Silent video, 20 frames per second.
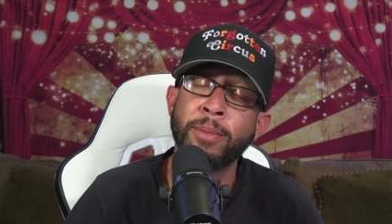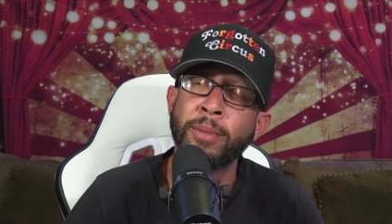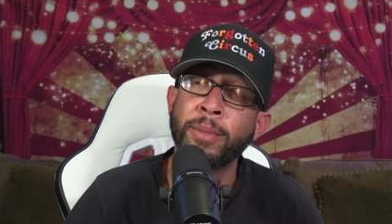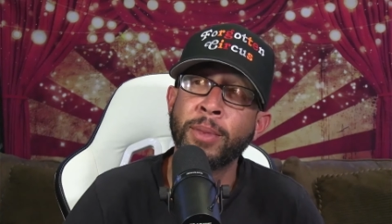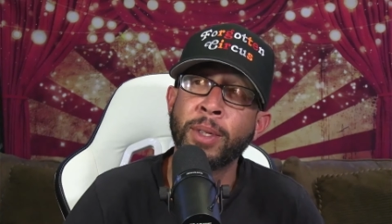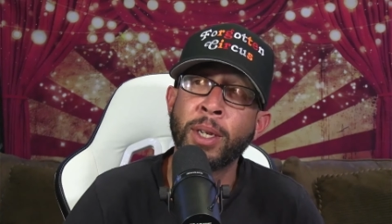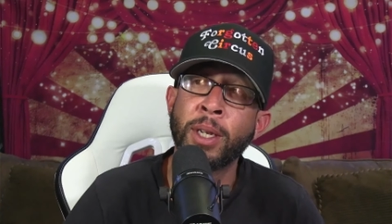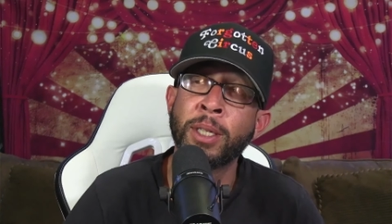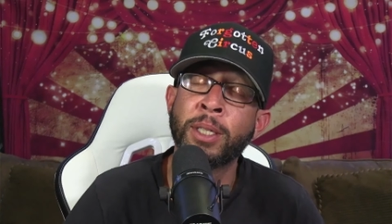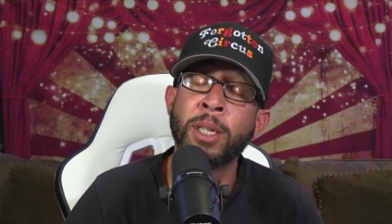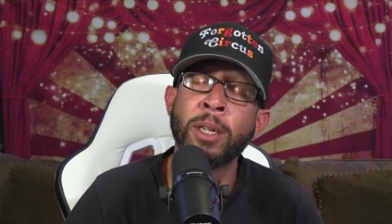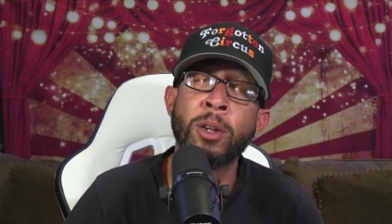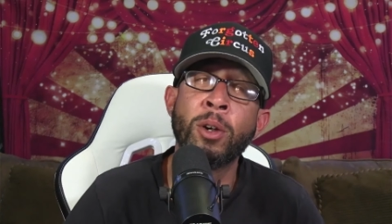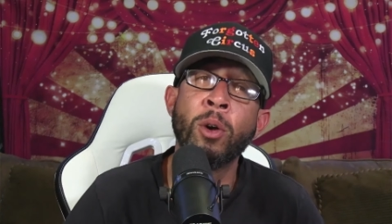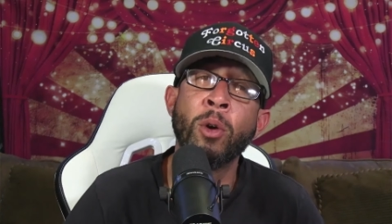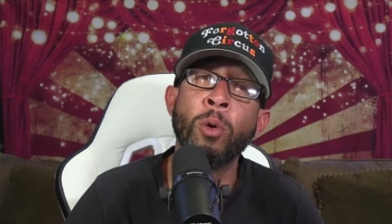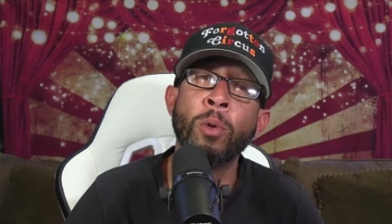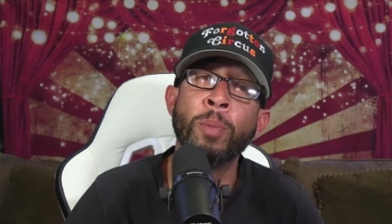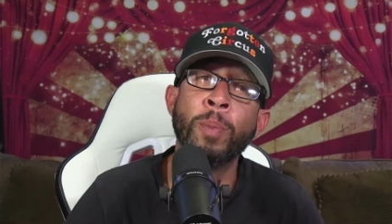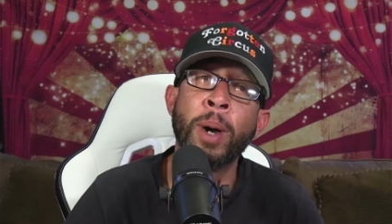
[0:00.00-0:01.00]
It's a
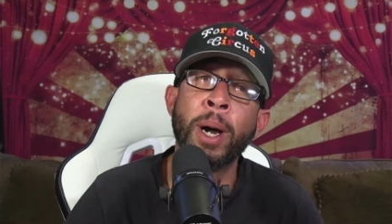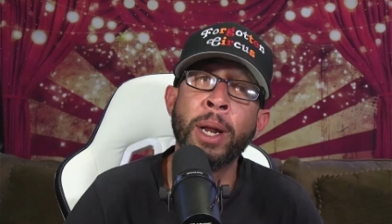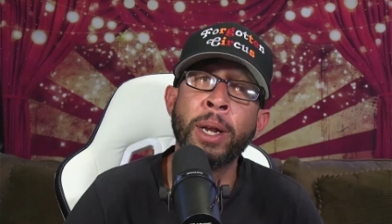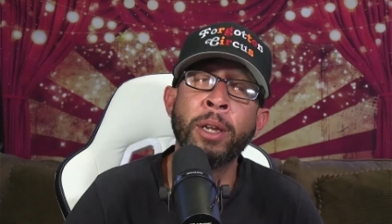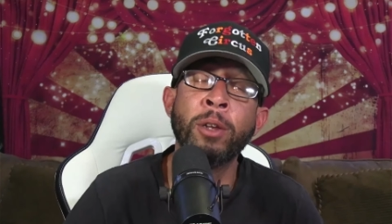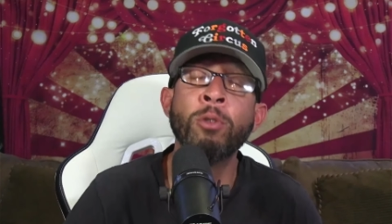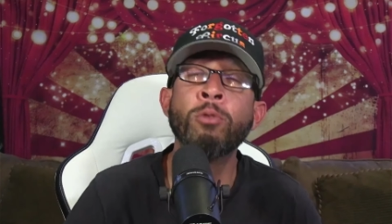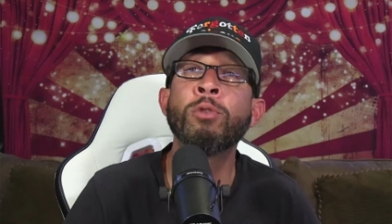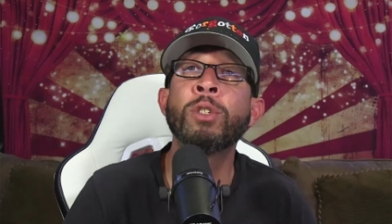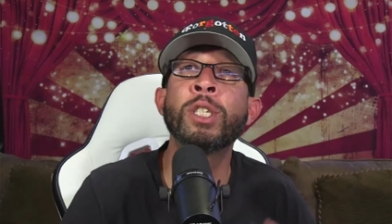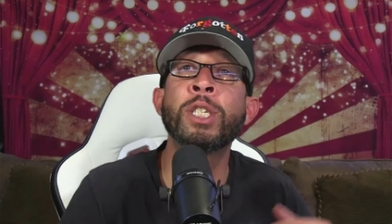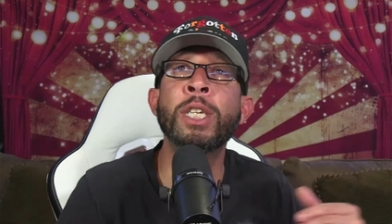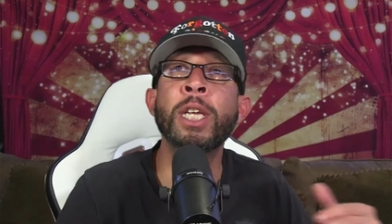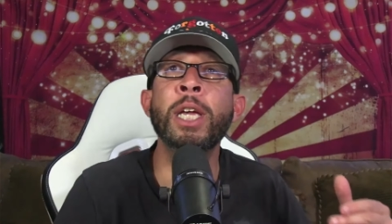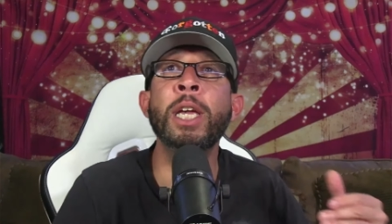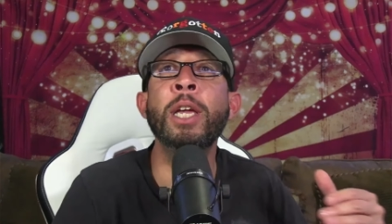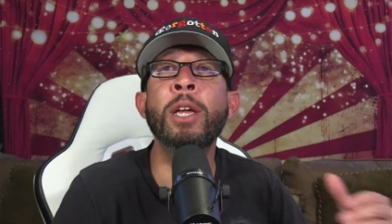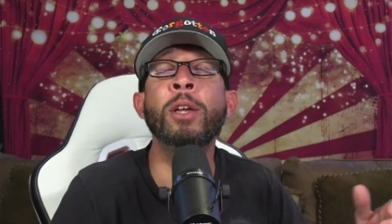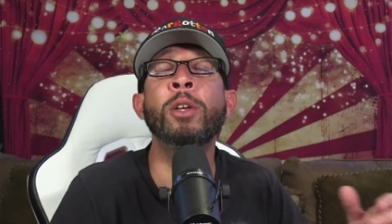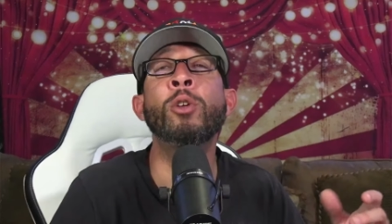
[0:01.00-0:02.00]
gold mine. You
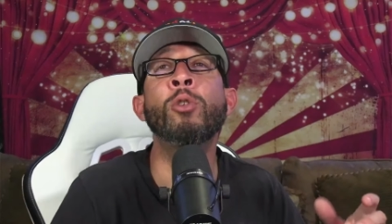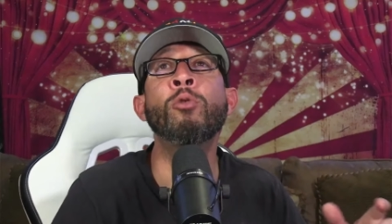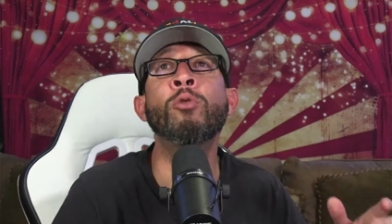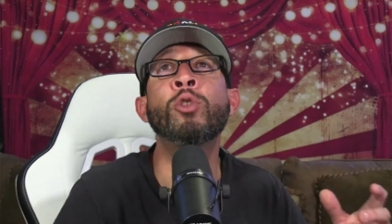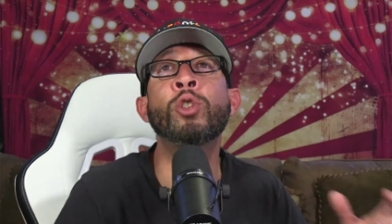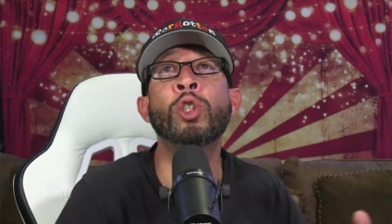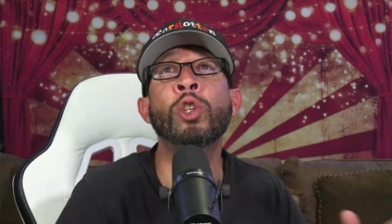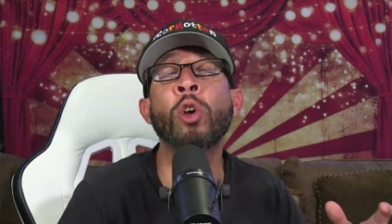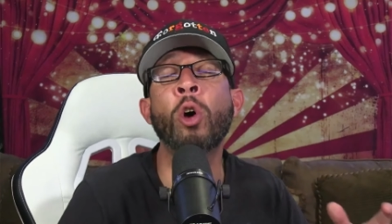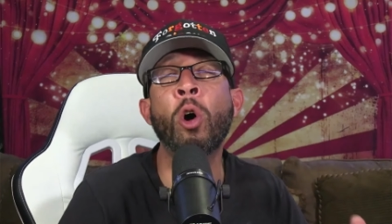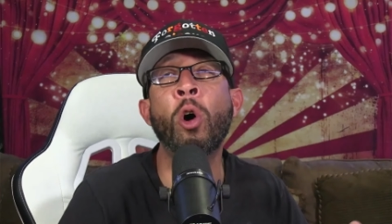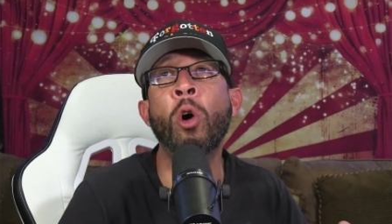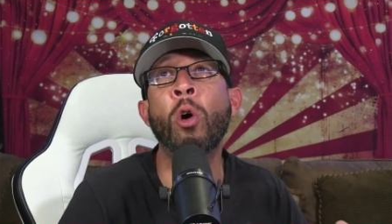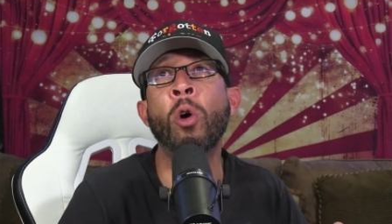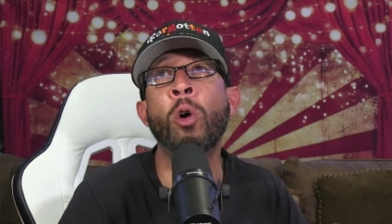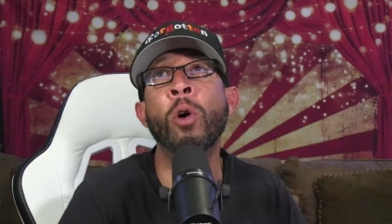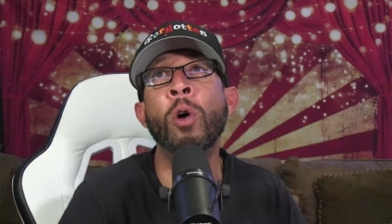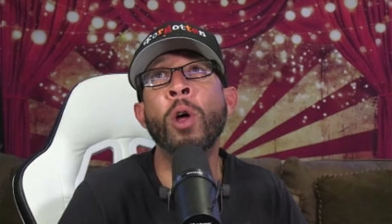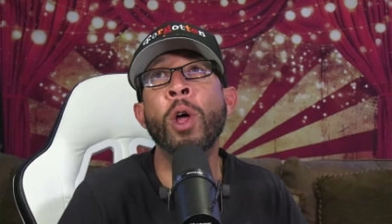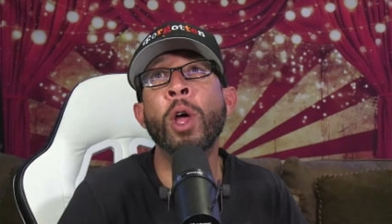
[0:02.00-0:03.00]
see, you saw
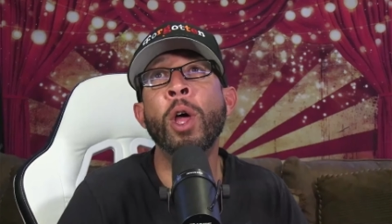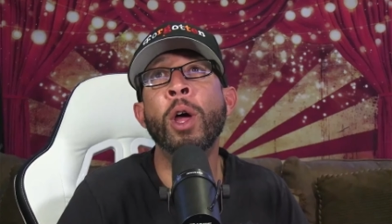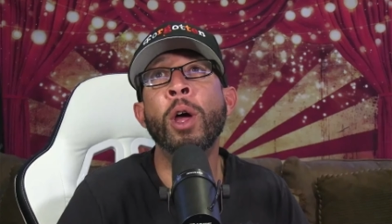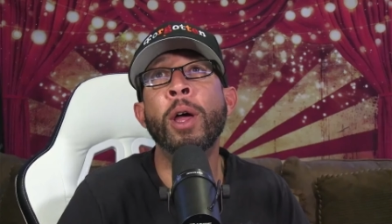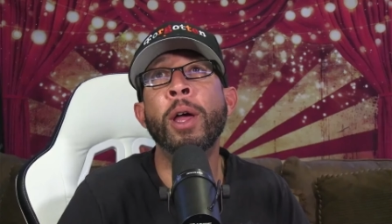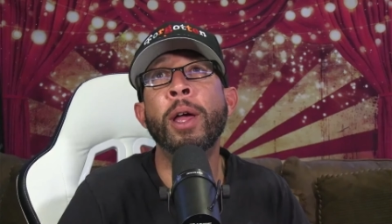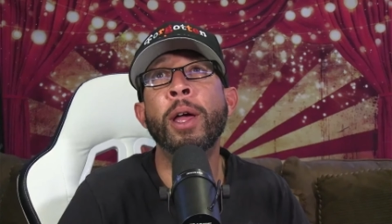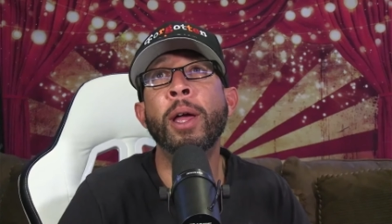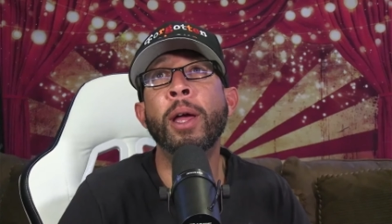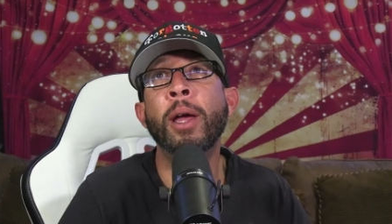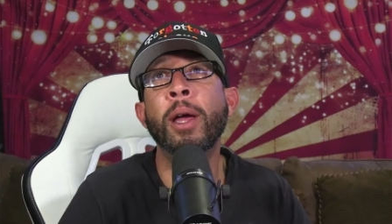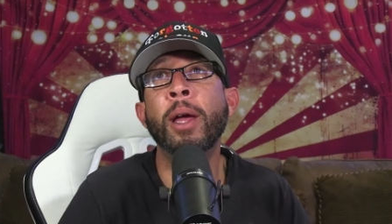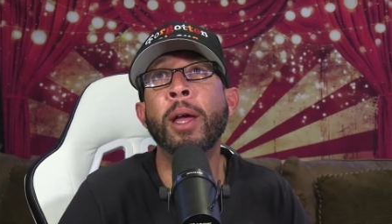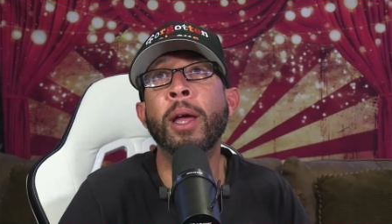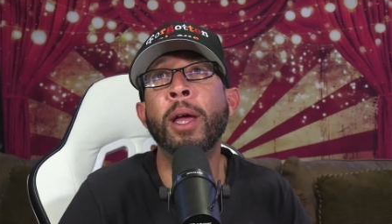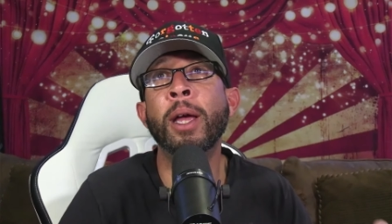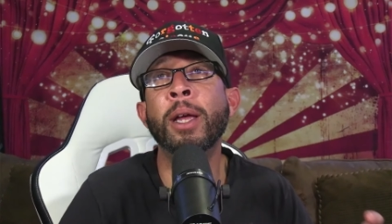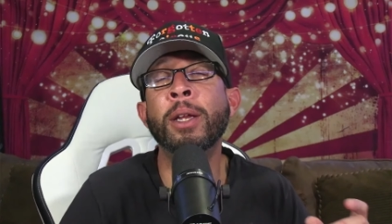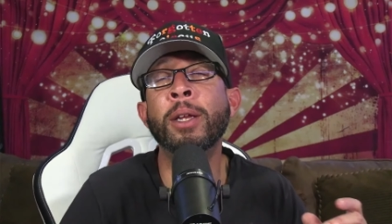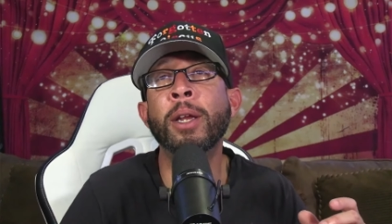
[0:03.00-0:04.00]

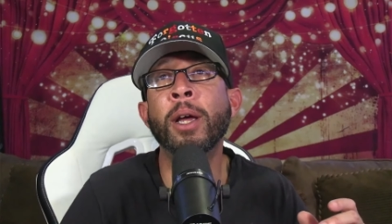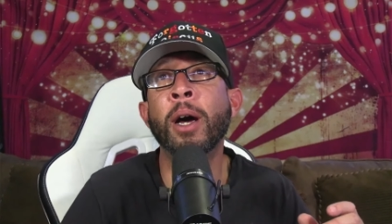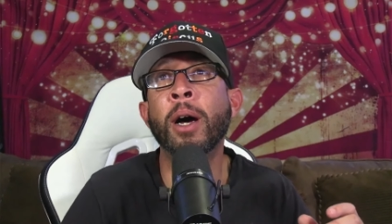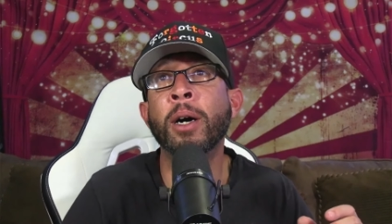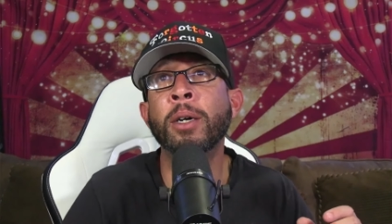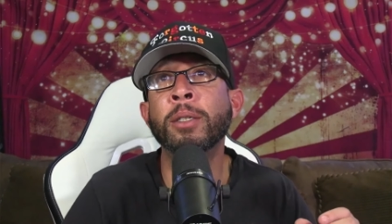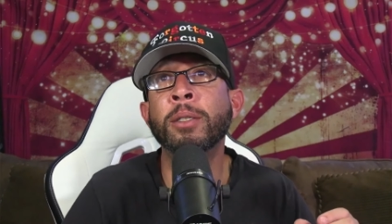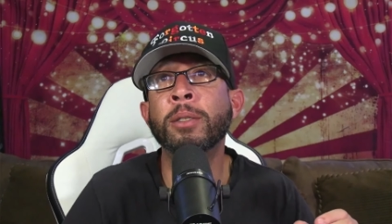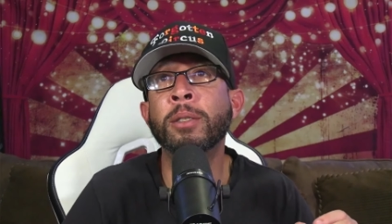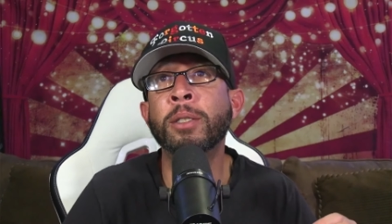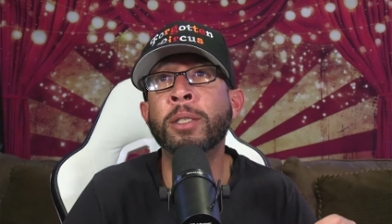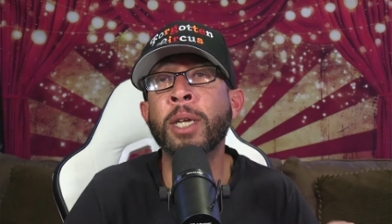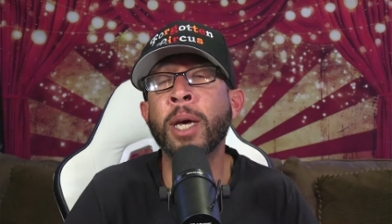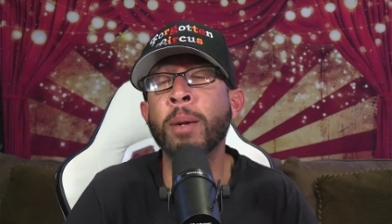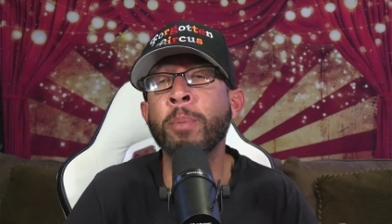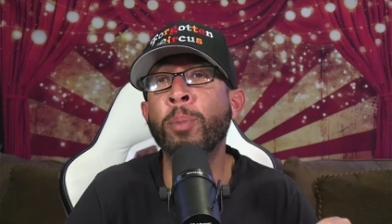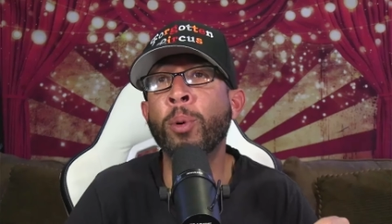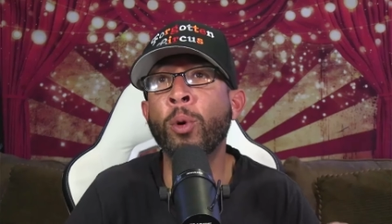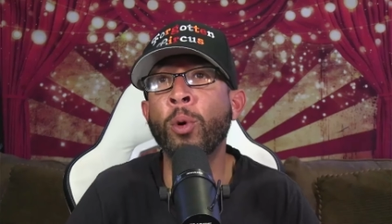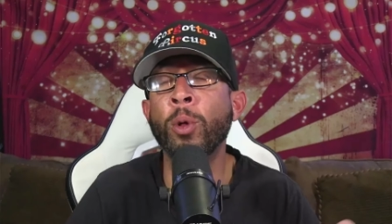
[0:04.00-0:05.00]
in uh,
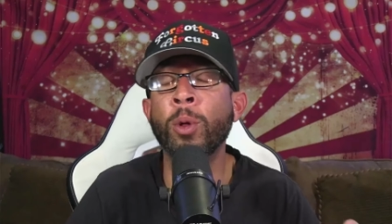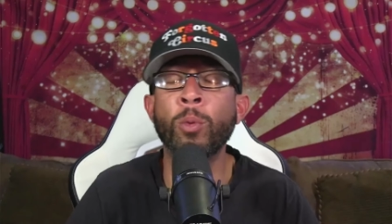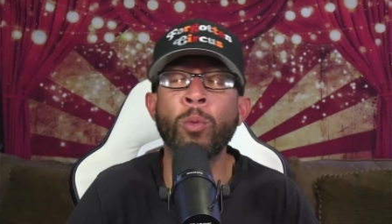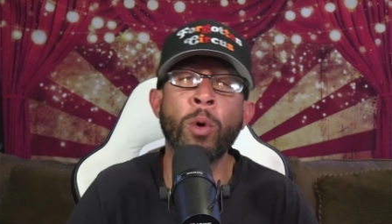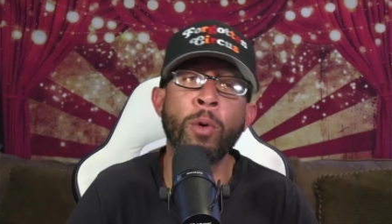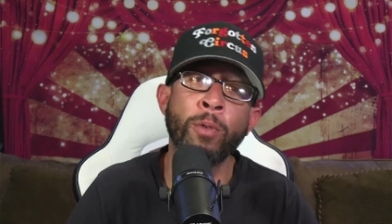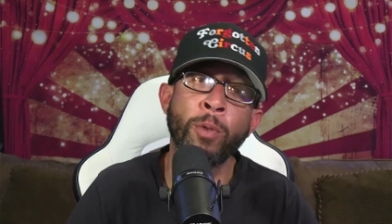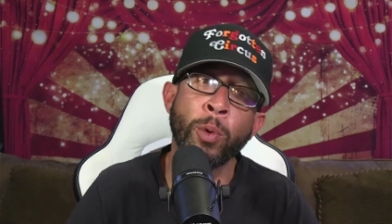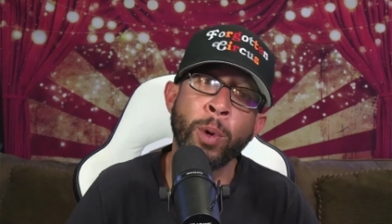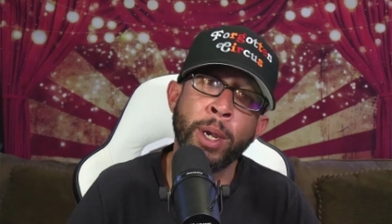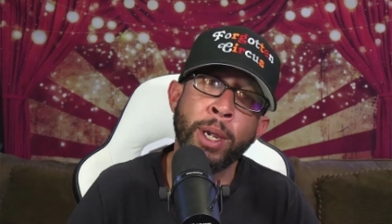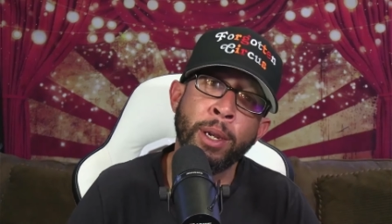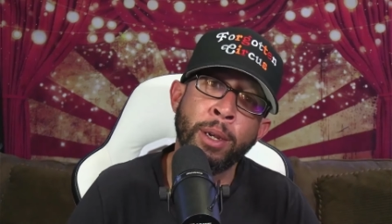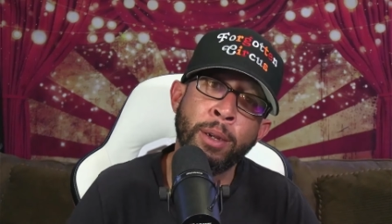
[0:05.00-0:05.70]
Deadpool and Wolverine